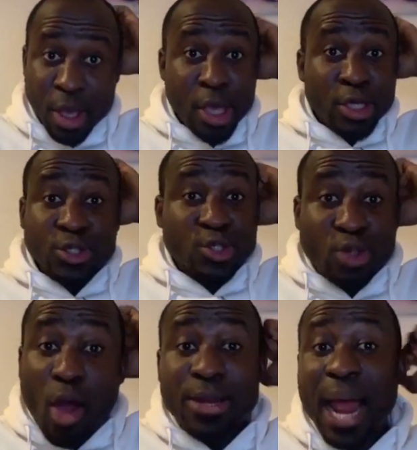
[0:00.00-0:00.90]

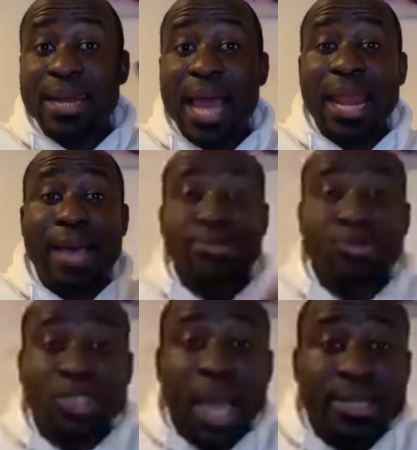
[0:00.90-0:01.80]
so that their lives will
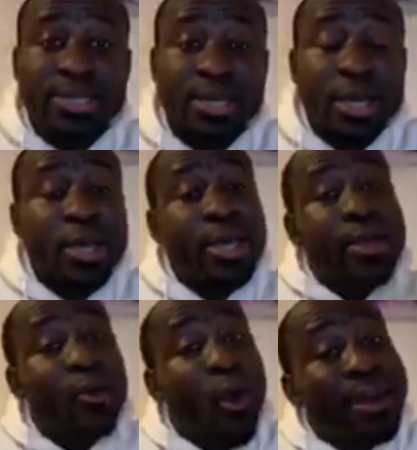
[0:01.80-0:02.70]
change.
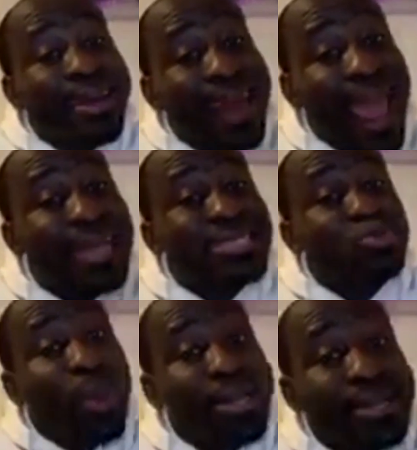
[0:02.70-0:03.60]
Connect
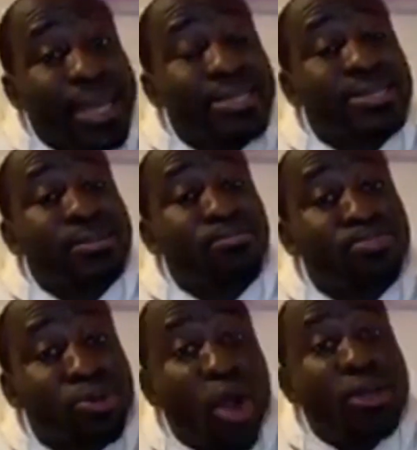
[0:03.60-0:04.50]
with this
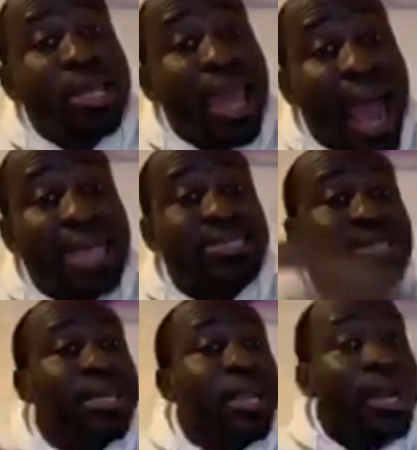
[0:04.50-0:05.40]
broadcast.
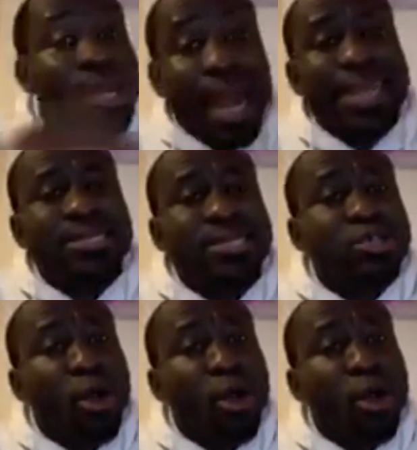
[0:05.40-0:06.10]
Let your